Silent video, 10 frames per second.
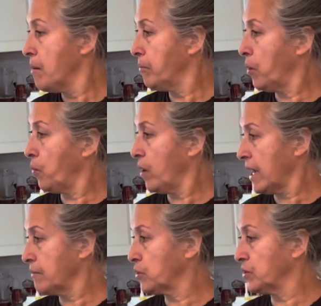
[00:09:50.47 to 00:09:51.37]
But what
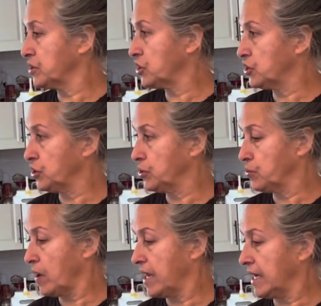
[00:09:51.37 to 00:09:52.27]
I'm going to do
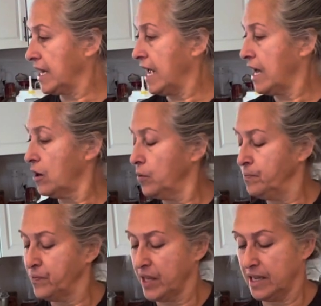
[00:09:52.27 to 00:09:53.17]
right now
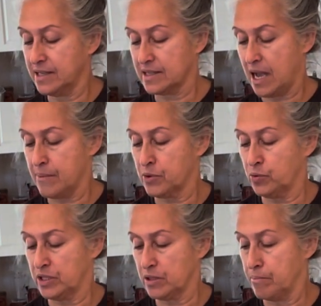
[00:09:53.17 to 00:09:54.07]
is I'm
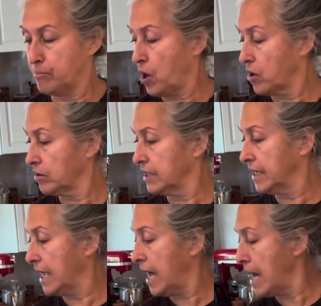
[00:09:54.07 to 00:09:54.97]
going to bottle
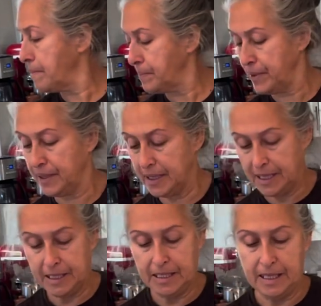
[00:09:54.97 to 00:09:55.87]
it up,
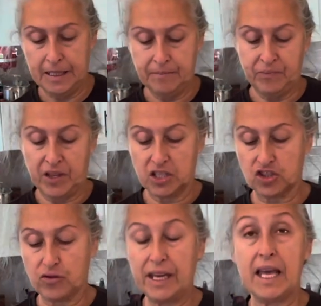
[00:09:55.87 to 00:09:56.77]

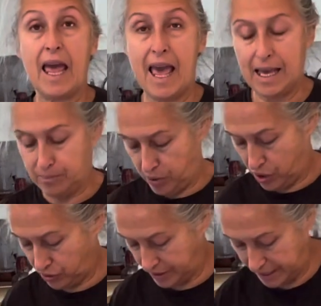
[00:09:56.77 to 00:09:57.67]
strain it and bottle it